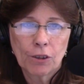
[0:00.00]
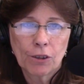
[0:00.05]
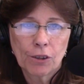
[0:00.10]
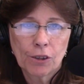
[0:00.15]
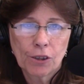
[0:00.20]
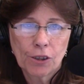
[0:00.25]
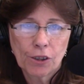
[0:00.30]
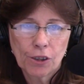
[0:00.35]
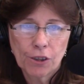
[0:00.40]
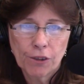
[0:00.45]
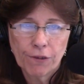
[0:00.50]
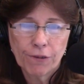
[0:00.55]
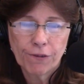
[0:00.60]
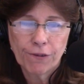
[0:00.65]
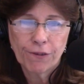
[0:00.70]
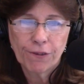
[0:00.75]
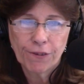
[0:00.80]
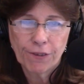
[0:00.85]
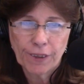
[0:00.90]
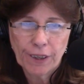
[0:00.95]
Ah, uh, the
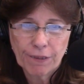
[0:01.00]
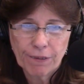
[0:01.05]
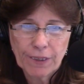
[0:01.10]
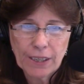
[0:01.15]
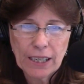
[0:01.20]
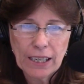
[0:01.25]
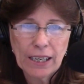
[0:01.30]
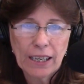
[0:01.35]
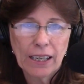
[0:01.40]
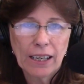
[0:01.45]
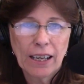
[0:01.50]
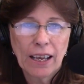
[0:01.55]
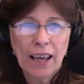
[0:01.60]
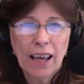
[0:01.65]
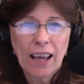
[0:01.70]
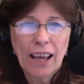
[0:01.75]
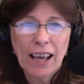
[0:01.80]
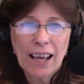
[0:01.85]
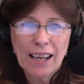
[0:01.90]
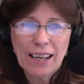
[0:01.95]
Profoto
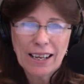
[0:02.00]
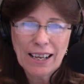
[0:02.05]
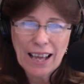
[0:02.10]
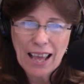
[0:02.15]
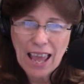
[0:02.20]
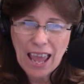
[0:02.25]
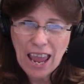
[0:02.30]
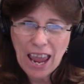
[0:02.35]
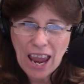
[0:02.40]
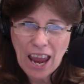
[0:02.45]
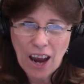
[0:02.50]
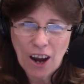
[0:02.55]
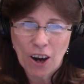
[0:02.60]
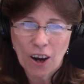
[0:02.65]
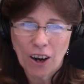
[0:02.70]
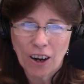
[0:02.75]
B2. Air